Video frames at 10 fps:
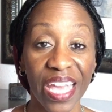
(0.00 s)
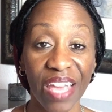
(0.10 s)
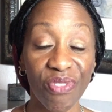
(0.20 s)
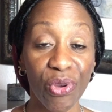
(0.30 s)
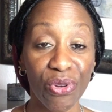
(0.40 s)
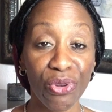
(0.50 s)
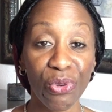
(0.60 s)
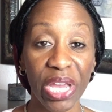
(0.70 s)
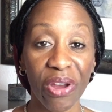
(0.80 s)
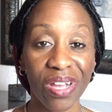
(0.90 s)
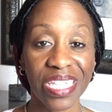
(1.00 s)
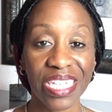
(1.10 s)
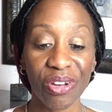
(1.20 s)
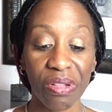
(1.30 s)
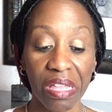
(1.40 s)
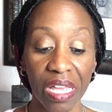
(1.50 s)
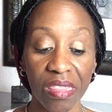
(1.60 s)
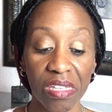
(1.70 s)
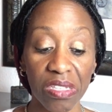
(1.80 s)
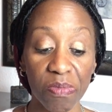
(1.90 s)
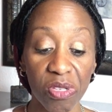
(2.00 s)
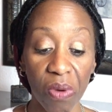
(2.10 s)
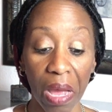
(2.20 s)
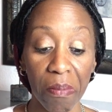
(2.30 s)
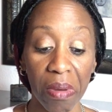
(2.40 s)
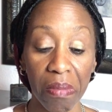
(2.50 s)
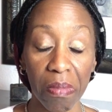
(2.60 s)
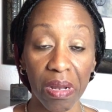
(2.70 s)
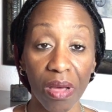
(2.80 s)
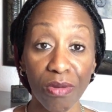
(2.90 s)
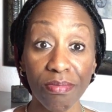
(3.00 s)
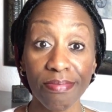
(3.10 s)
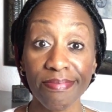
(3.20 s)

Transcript: If you are new here, consider clicking the subscribe button below.